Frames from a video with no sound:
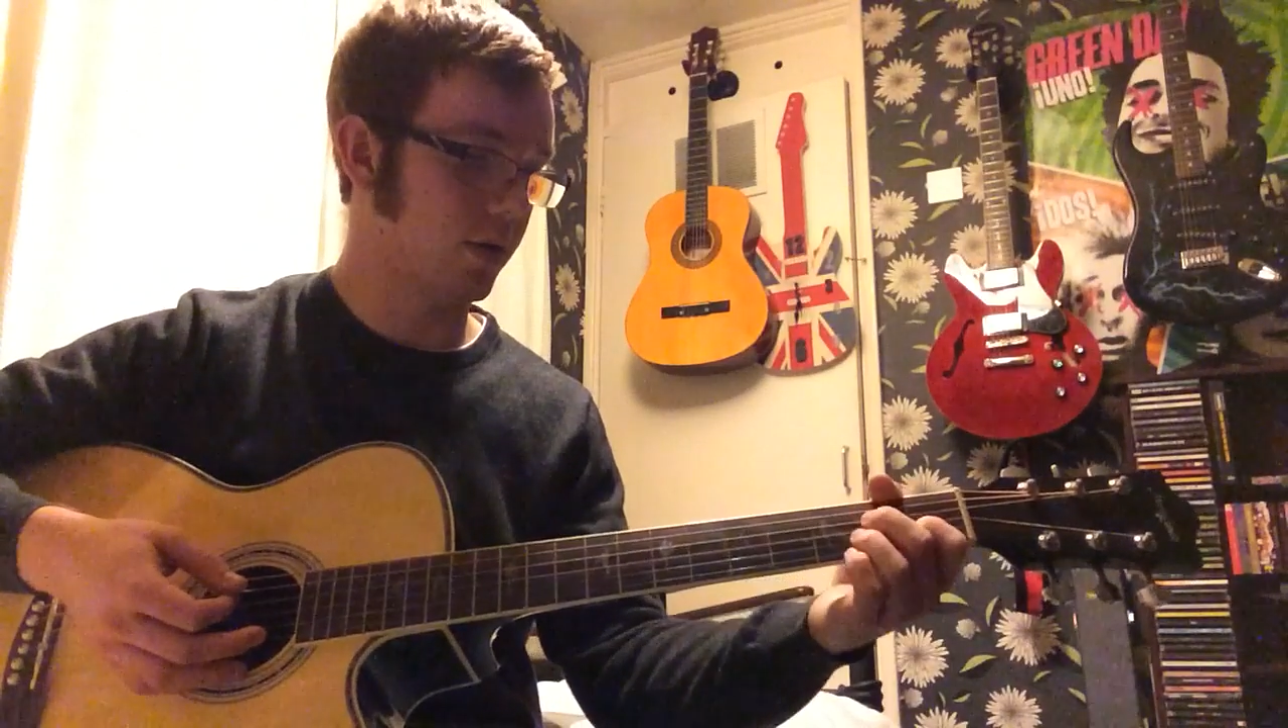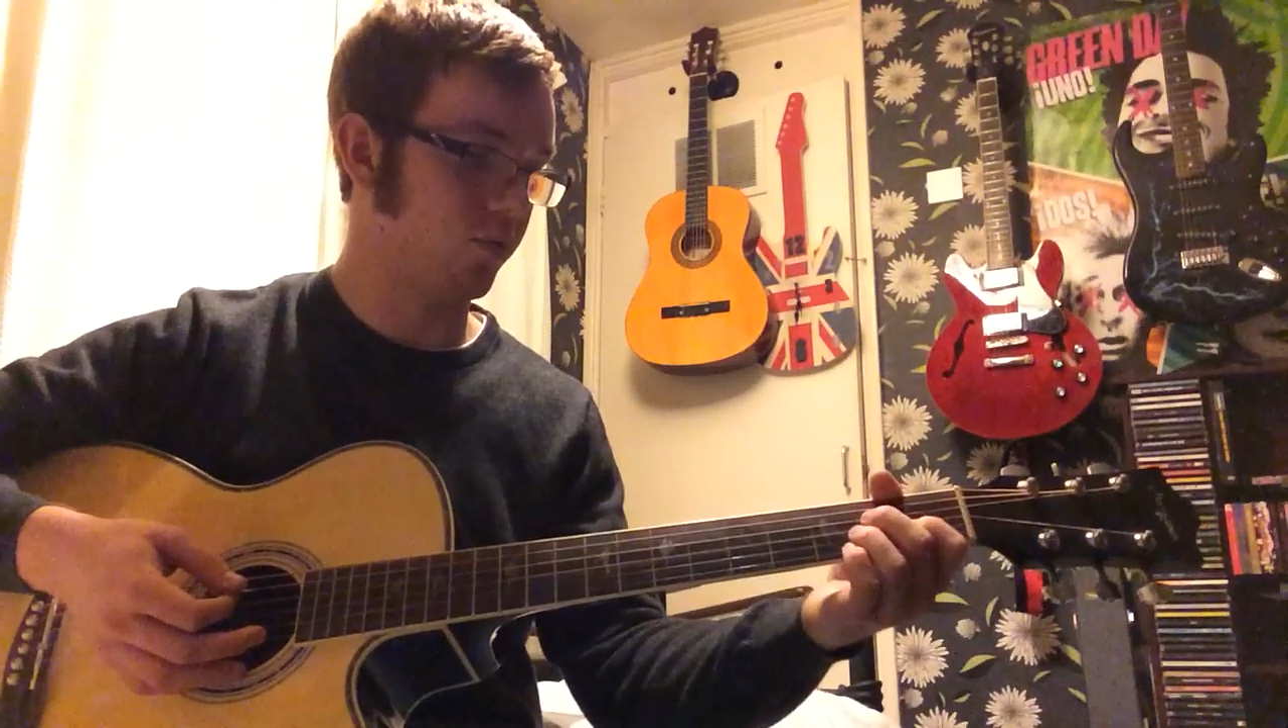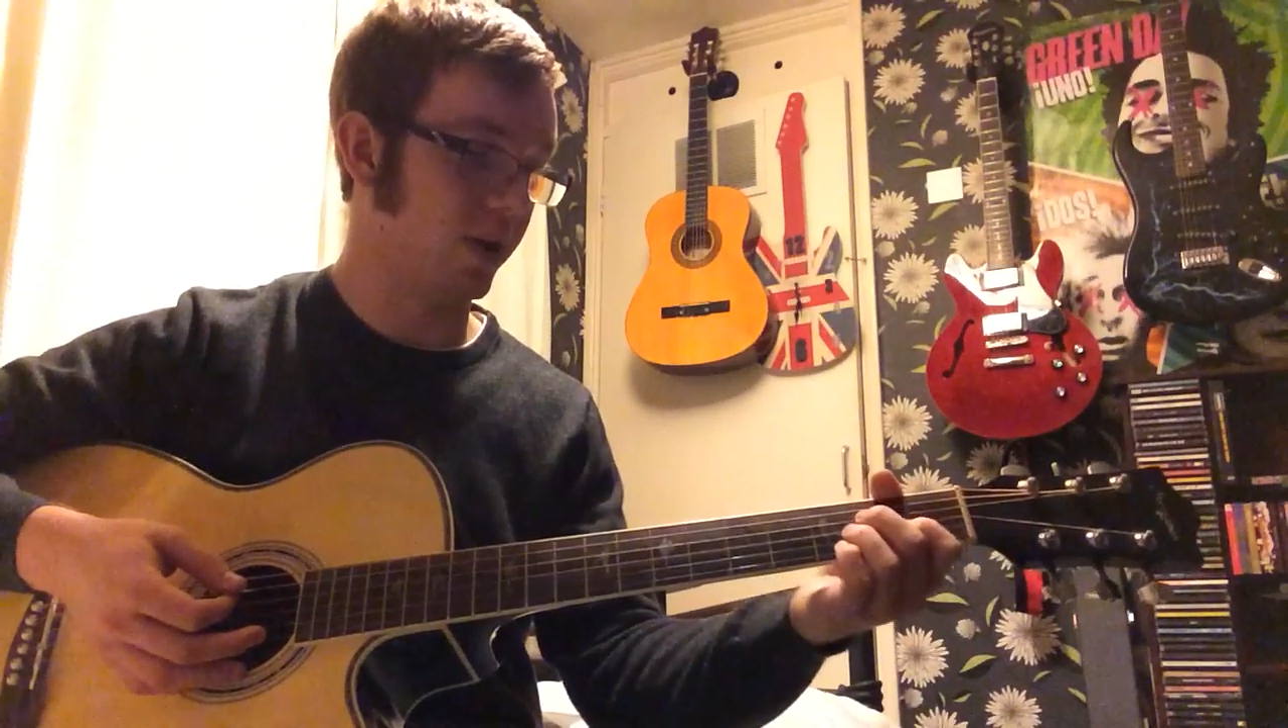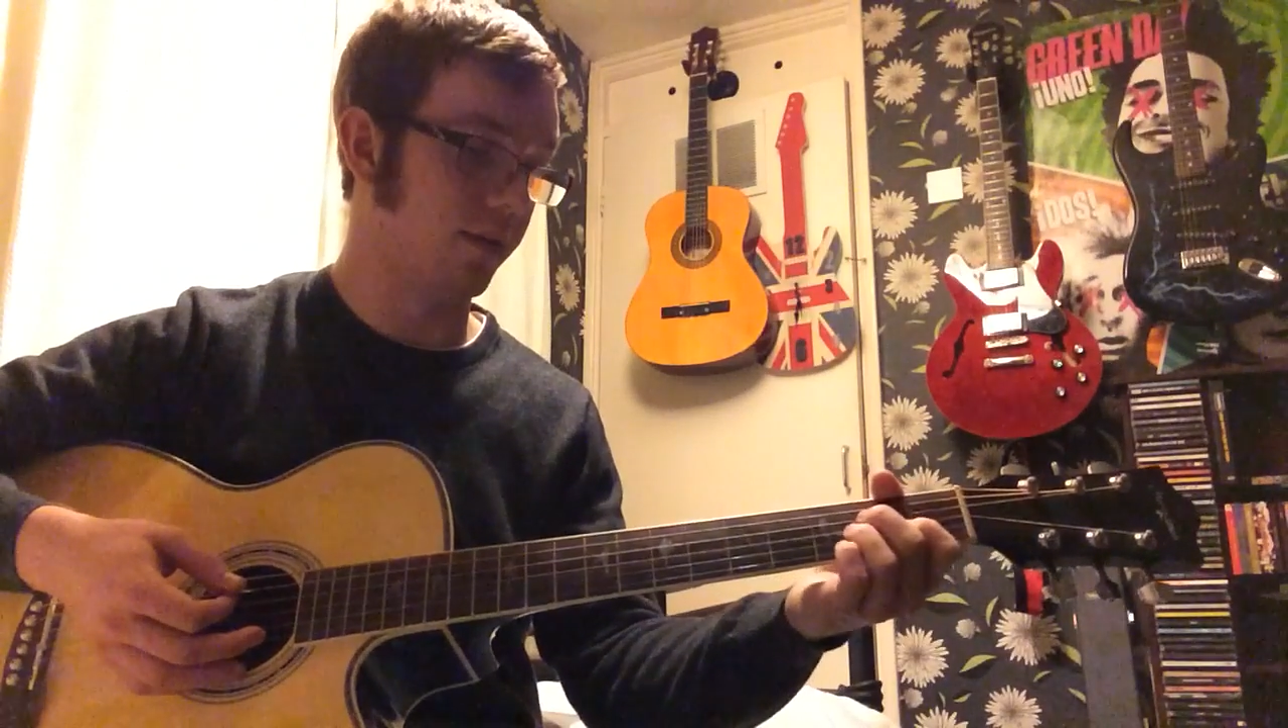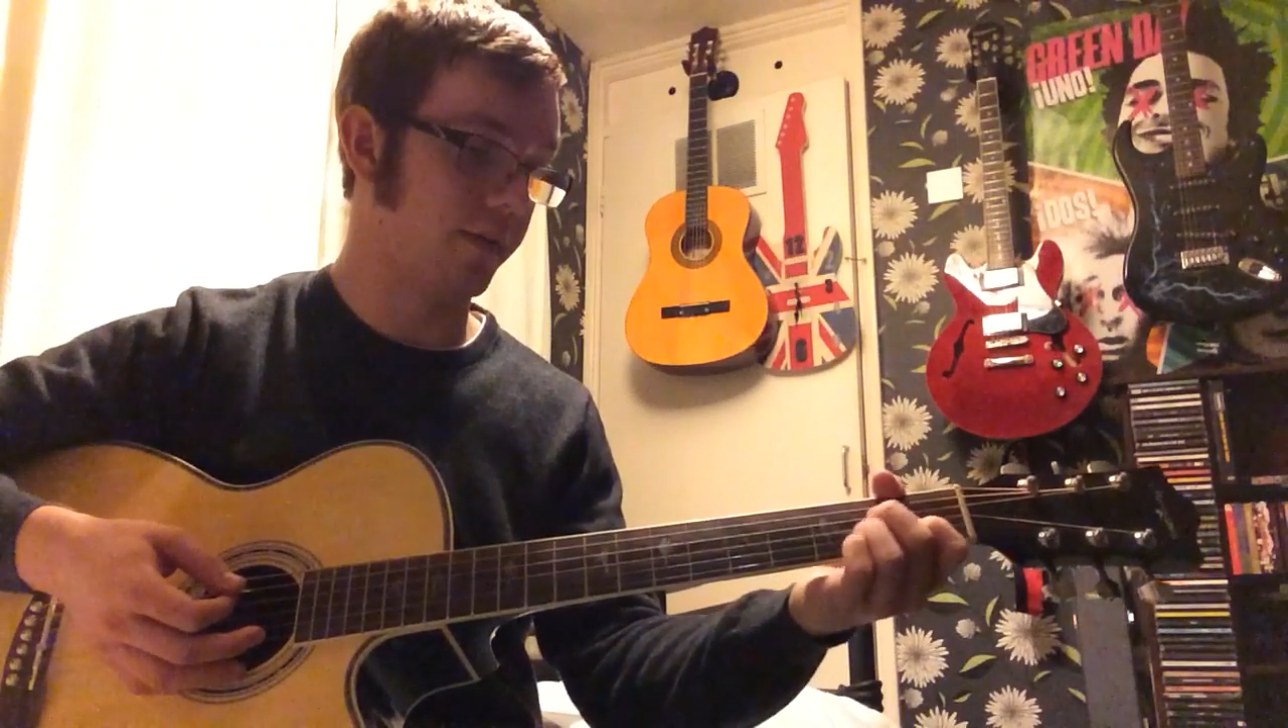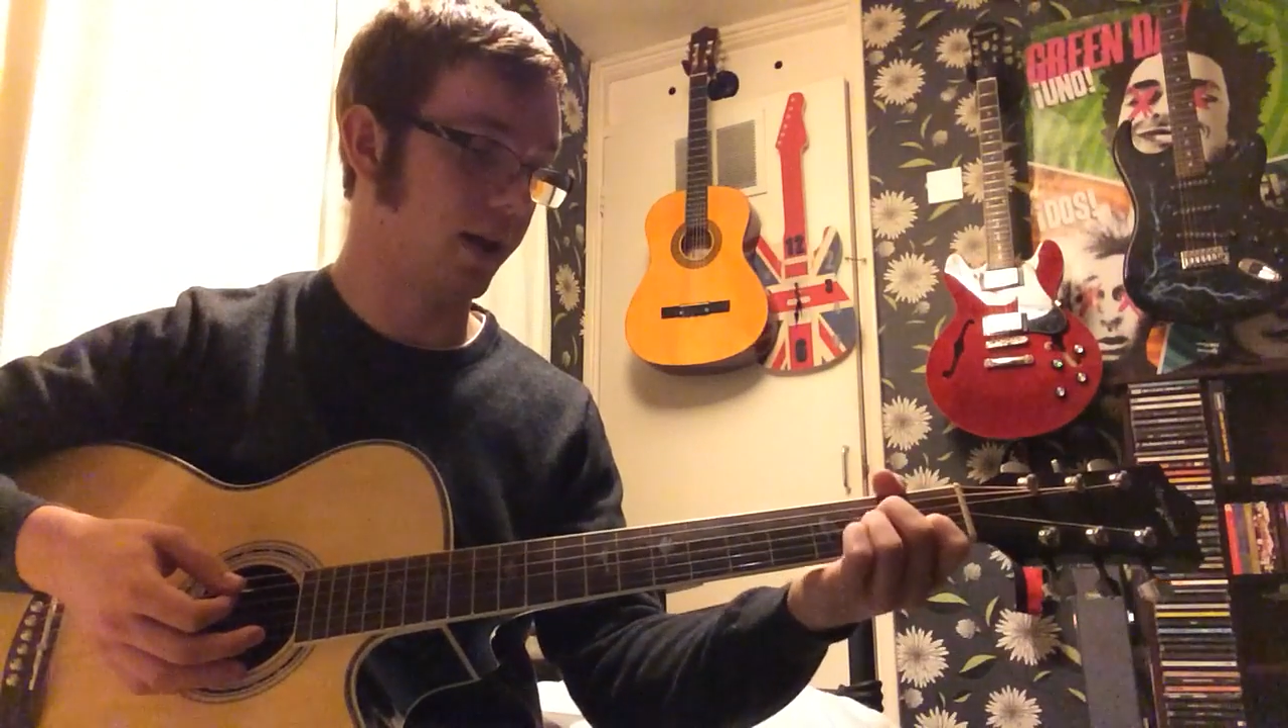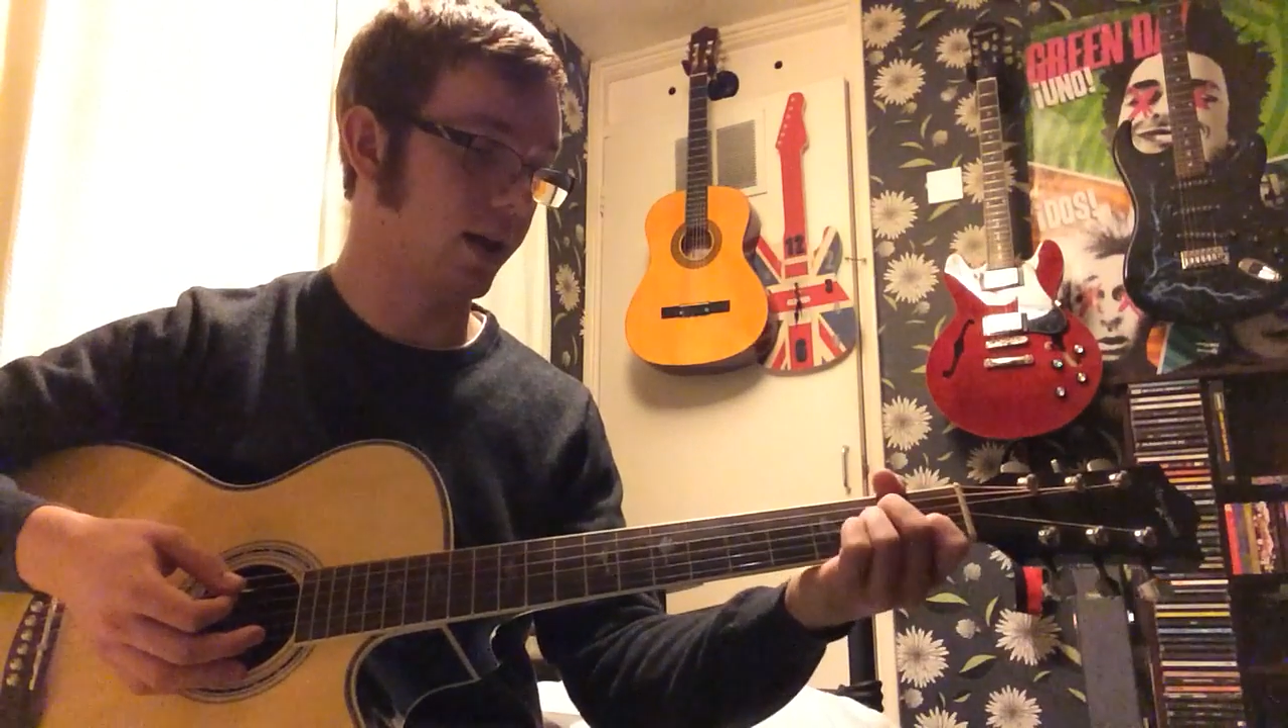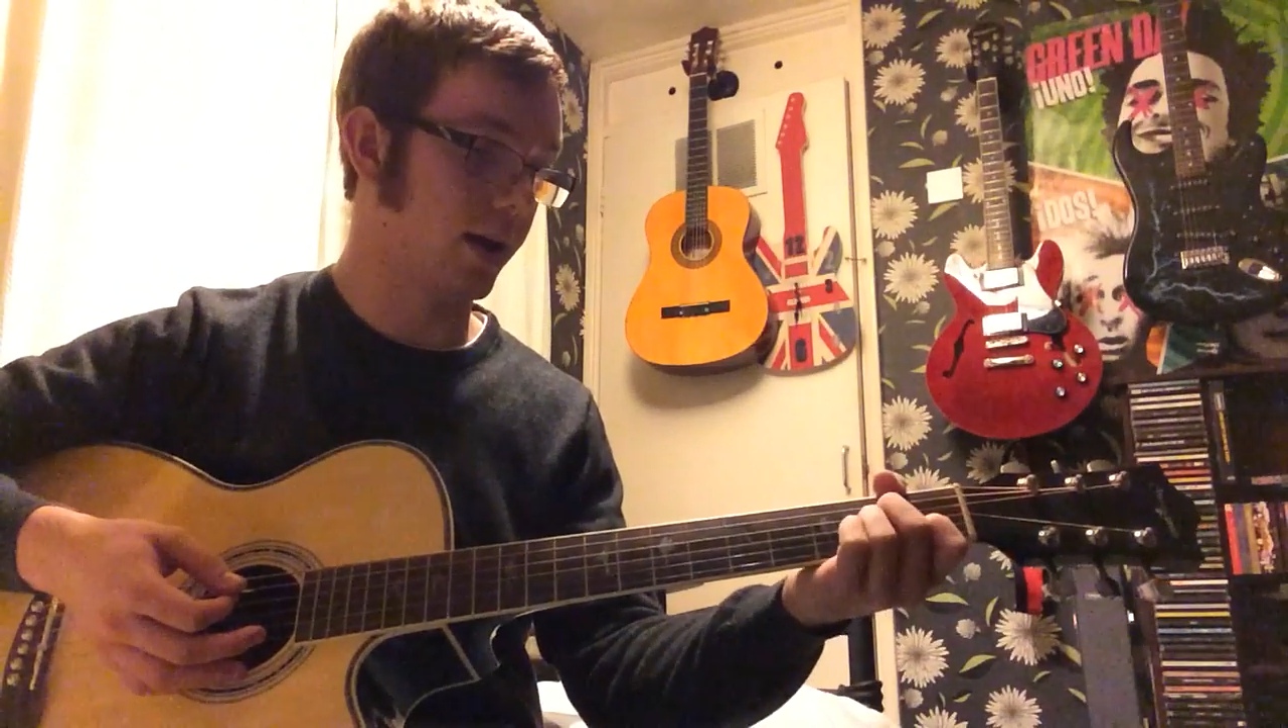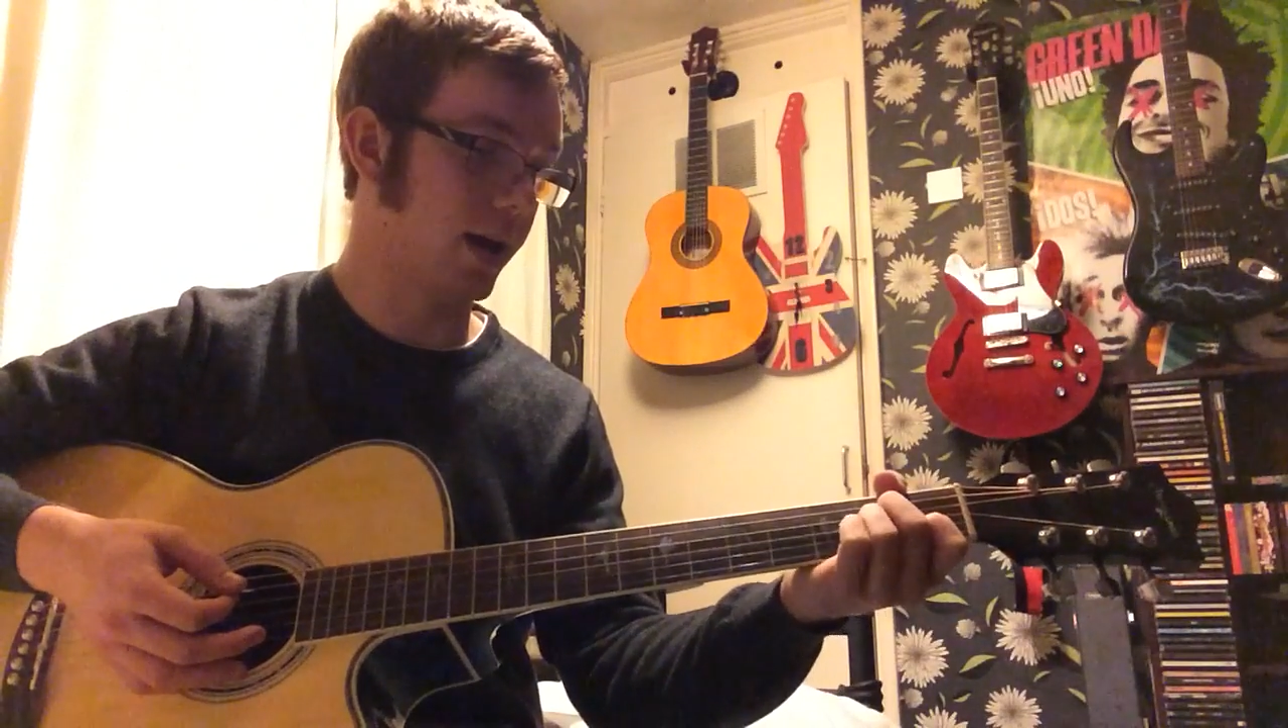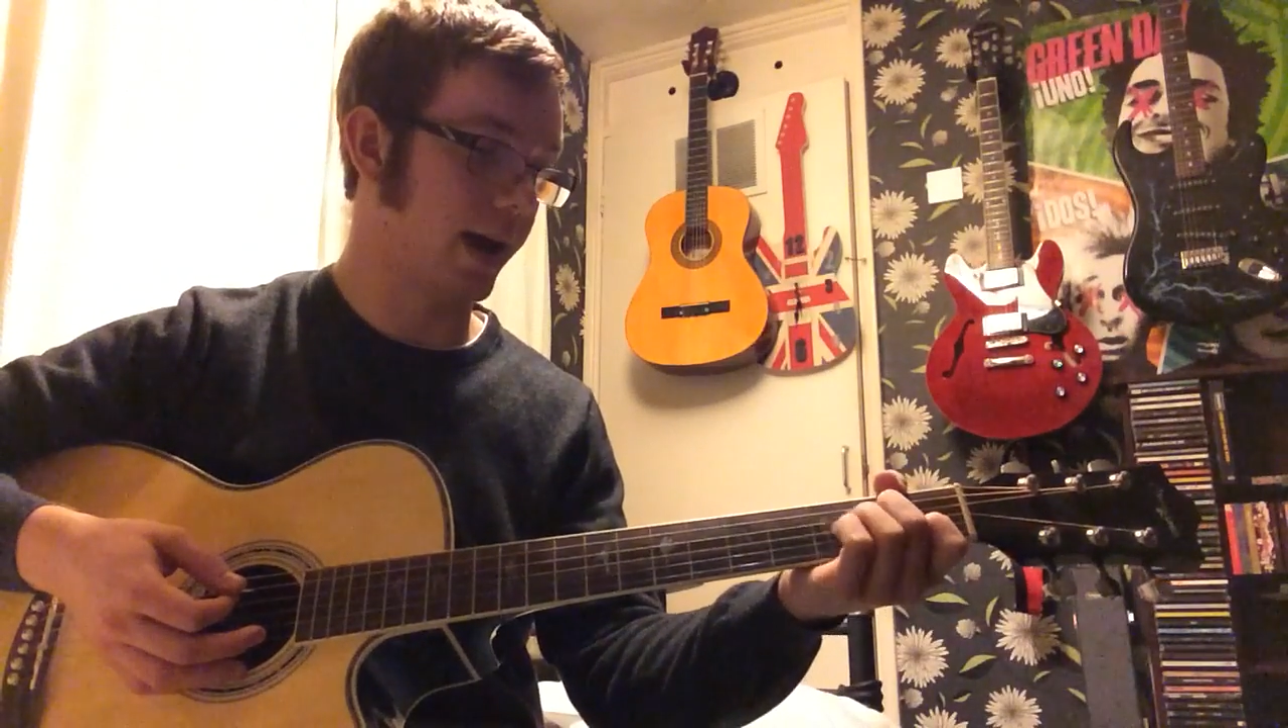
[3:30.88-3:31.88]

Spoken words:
ring finger